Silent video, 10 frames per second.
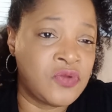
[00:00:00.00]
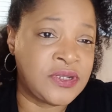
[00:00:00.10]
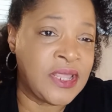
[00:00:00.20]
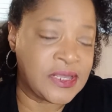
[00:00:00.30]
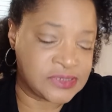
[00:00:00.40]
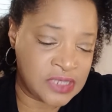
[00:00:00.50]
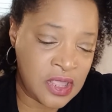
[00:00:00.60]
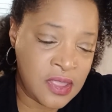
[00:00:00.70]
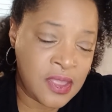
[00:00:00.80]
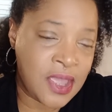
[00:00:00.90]
the next.
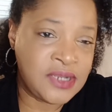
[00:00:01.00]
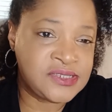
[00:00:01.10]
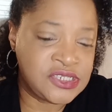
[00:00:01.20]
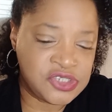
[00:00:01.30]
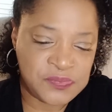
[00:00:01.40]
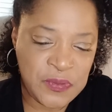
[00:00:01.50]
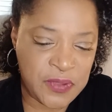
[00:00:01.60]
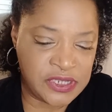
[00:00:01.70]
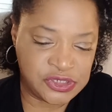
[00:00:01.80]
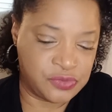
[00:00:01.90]
And he said, just be
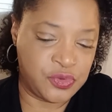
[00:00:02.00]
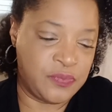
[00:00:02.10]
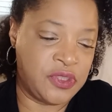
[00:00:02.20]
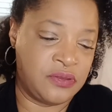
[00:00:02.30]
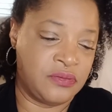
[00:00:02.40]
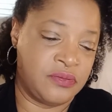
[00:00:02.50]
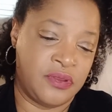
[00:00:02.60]
patient with me.